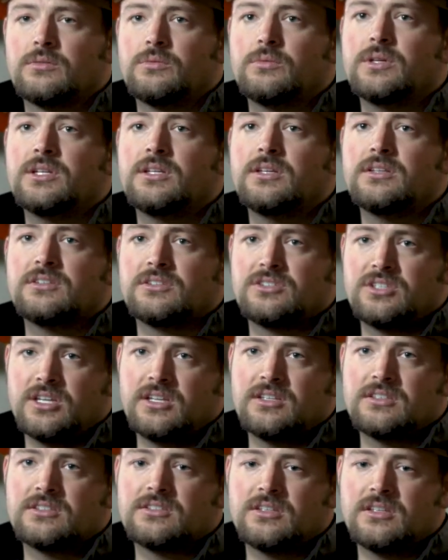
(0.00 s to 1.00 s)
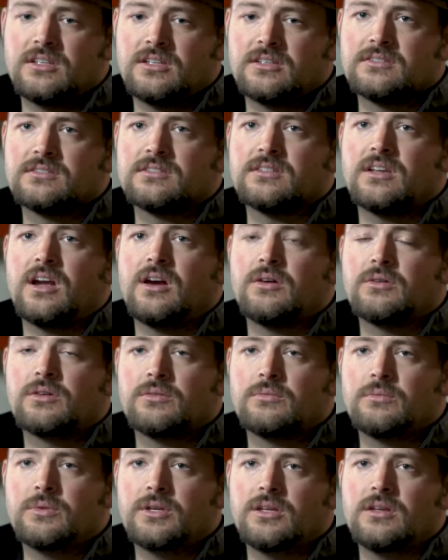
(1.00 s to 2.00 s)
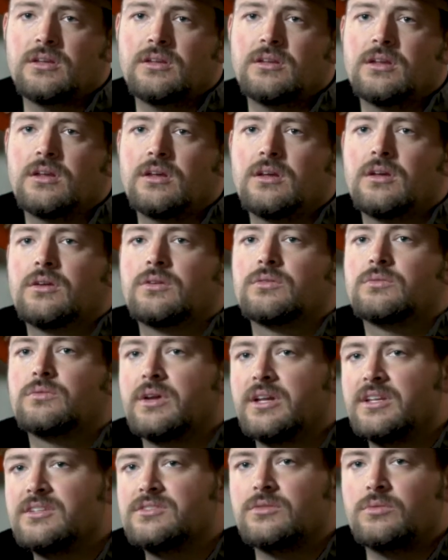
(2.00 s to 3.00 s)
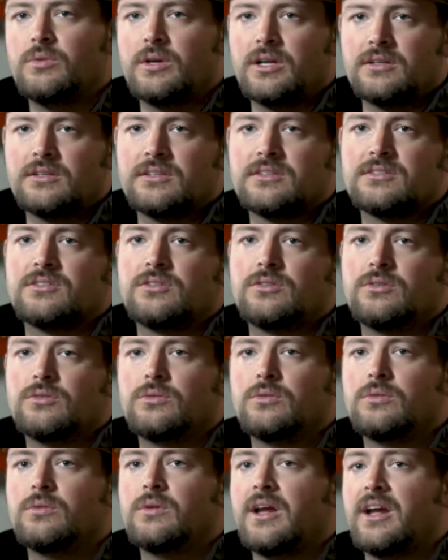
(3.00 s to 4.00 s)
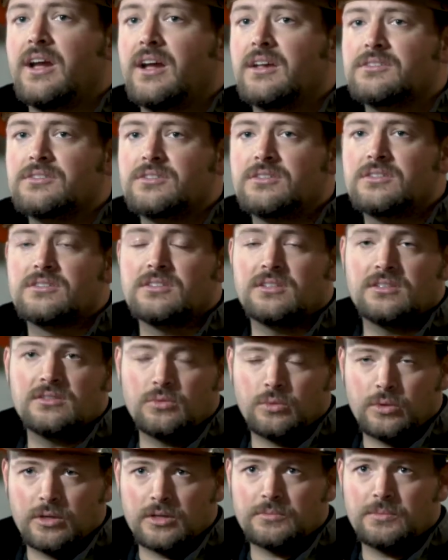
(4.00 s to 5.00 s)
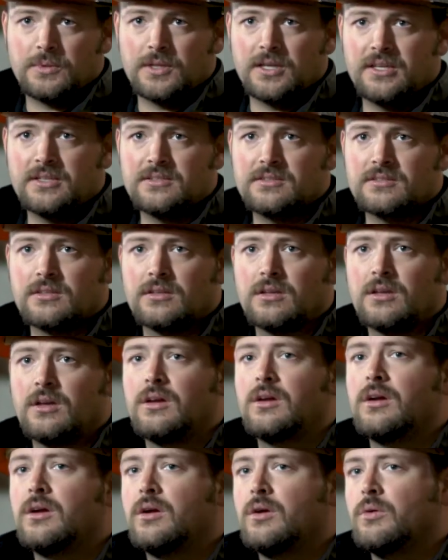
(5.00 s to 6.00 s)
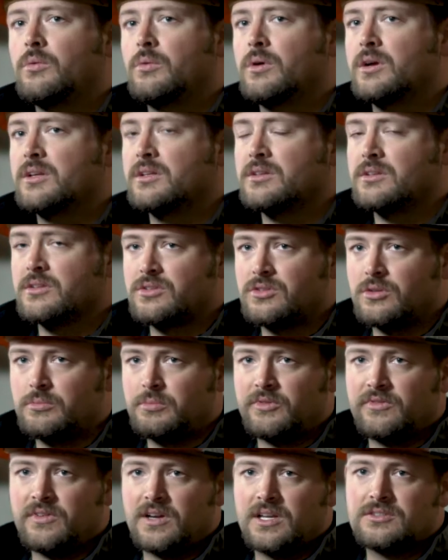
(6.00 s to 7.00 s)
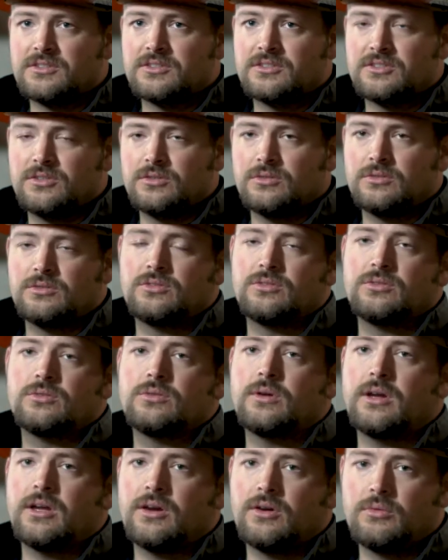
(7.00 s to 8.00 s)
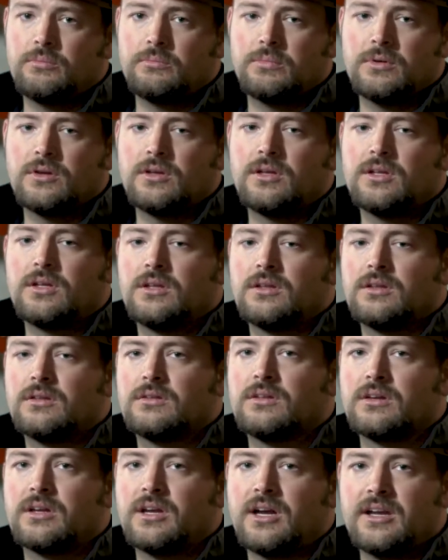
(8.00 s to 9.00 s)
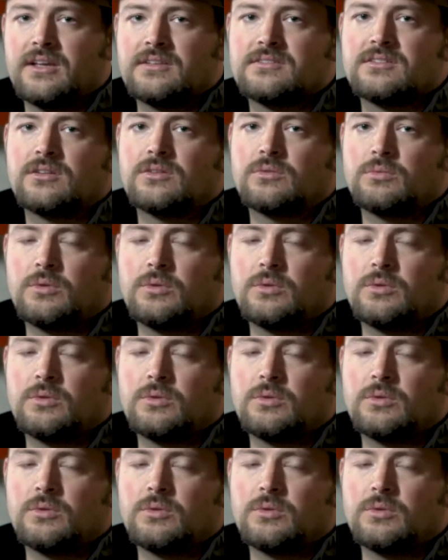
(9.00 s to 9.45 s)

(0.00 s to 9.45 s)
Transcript: we need to change things. How can we raise awareness to hazards in the workplace? What can the supervisors do to help the guys that are